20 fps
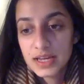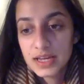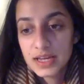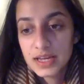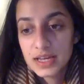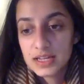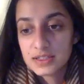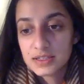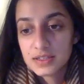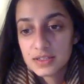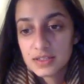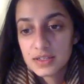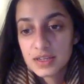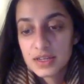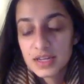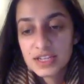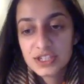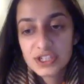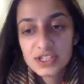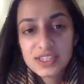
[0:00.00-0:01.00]
And
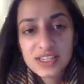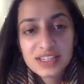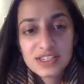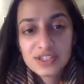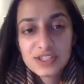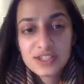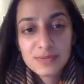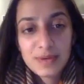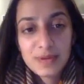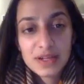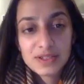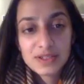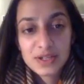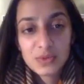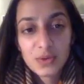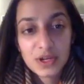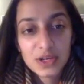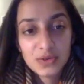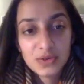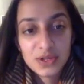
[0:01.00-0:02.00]
it just depends on
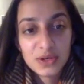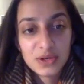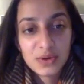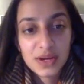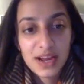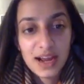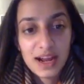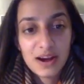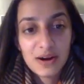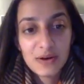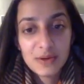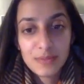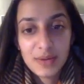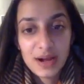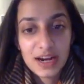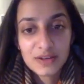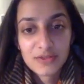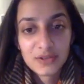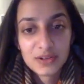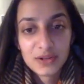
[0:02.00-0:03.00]
what you do and how
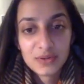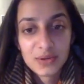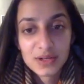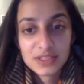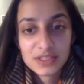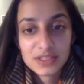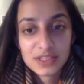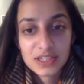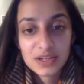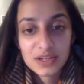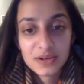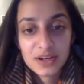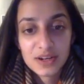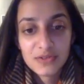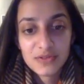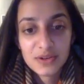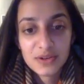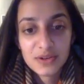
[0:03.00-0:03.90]
impactful it was to you. And